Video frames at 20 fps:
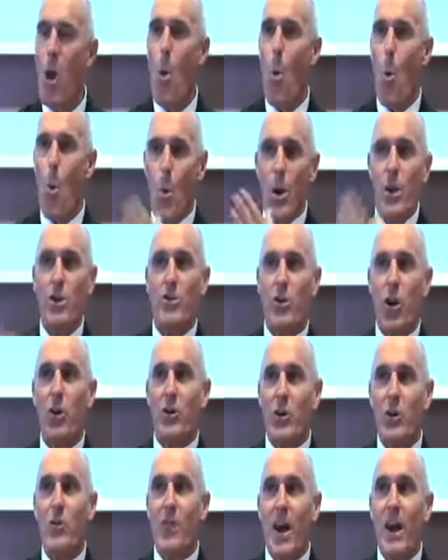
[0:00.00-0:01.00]
which are
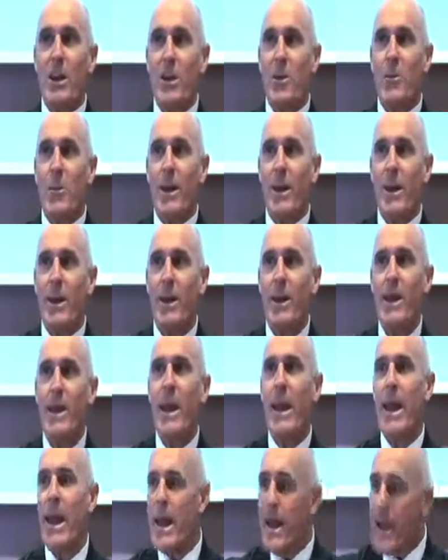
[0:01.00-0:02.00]
you valuing?
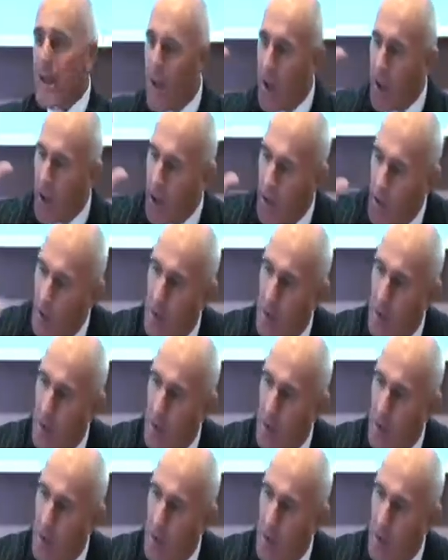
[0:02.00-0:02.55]
Here,